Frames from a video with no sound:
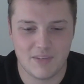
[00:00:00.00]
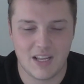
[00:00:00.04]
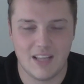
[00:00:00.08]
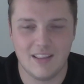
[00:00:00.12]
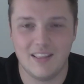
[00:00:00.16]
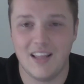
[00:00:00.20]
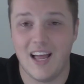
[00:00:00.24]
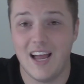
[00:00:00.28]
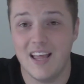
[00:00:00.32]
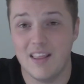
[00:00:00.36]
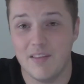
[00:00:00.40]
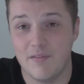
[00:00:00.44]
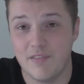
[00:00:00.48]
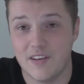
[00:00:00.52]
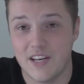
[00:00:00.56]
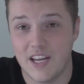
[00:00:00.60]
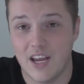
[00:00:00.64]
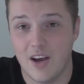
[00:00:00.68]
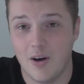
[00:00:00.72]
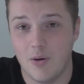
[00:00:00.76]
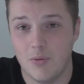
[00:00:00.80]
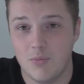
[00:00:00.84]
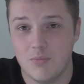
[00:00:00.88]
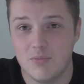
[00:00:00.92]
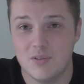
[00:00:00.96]
Like the
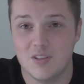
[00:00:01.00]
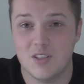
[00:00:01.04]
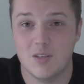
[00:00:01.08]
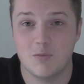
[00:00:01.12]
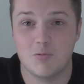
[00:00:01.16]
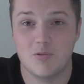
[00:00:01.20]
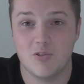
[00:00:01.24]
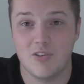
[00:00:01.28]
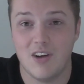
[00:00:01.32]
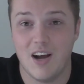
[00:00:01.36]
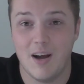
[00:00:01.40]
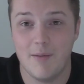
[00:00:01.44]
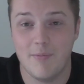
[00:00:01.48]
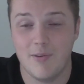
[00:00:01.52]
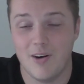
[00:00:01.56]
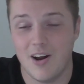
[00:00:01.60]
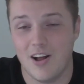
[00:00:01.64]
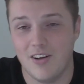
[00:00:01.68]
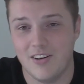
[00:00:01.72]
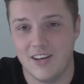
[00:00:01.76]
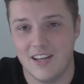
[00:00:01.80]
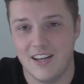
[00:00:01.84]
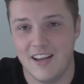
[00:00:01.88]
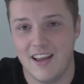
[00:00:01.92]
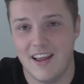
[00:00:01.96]
video, subscribe
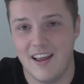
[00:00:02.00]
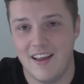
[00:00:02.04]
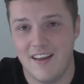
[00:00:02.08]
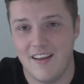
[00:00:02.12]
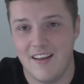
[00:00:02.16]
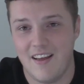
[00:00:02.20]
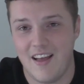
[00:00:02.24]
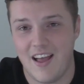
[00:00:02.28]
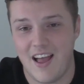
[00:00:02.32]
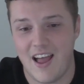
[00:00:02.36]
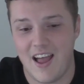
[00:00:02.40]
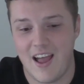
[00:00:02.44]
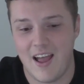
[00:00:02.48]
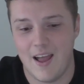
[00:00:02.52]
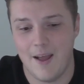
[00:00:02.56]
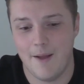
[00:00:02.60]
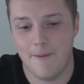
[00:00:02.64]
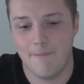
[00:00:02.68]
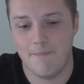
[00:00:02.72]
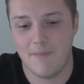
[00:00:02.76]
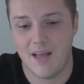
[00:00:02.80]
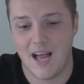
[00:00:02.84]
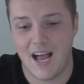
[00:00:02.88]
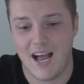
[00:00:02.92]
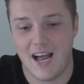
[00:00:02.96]
around here,
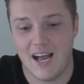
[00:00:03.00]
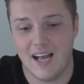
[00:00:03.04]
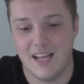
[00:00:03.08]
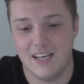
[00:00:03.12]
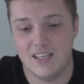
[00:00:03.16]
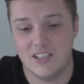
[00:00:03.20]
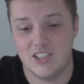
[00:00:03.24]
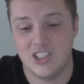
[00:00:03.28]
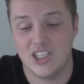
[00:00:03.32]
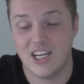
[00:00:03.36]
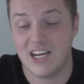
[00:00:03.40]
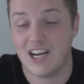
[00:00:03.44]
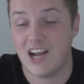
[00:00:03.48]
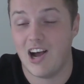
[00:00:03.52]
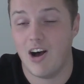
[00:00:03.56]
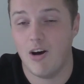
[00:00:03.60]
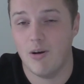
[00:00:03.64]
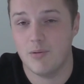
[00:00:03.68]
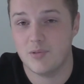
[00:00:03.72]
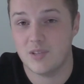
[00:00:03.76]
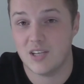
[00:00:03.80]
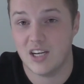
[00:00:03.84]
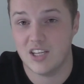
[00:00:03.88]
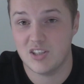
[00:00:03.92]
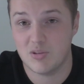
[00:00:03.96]
and check out our
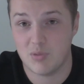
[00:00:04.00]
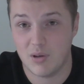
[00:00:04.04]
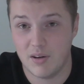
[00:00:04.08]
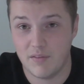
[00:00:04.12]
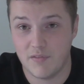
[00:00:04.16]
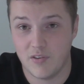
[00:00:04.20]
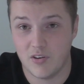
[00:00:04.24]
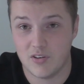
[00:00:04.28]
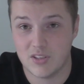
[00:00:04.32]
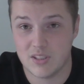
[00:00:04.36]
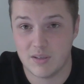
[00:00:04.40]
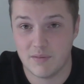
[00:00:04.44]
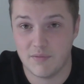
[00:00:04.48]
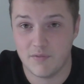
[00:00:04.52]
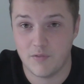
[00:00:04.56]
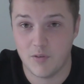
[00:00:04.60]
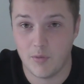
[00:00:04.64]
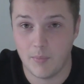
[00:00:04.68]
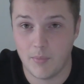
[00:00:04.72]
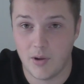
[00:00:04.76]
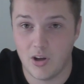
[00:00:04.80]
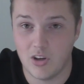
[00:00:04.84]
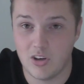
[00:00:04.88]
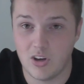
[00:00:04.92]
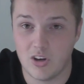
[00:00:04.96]
website
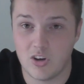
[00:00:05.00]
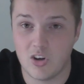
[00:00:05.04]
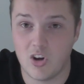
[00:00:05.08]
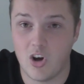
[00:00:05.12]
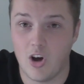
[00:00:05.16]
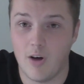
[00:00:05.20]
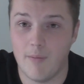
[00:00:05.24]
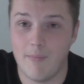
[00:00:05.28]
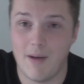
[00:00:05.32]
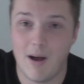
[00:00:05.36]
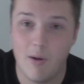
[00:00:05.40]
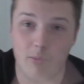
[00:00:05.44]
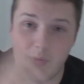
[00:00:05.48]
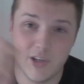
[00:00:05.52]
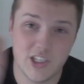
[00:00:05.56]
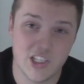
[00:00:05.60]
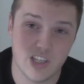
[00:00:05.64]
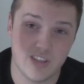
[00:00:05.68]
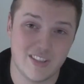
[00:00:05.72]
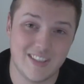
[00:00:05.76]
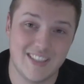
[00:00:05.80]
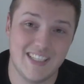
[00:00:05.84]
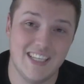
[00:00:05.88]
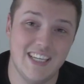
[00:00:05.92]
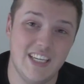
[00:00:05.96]
247football.com, and we shall
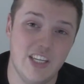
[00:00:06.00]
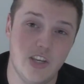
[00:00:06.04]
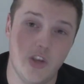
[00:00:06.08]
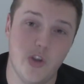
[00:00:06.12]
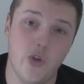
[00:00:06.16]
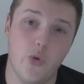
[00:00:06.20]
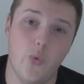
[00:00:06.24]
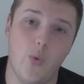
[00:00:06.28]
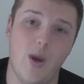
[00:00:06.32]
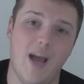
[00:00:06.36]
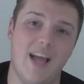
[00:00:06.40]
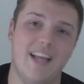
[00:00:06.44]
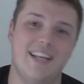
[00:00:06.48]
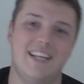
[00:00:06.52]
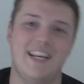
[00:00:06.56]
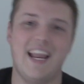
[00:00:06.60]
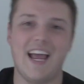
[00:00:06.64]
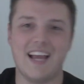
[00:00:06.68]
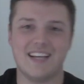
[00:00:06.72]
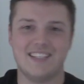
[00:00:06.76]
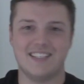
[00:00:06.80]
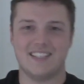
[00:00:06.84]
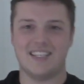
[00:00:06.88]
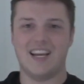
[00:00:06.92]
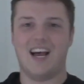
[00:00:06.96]
see you
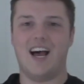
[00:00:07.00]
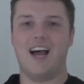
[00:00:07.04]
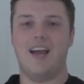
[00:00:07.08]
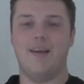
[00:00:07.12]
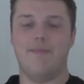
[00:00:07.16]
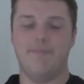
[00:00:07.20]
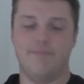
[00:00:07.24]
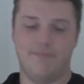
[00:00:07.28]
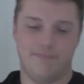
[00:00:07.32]
next time.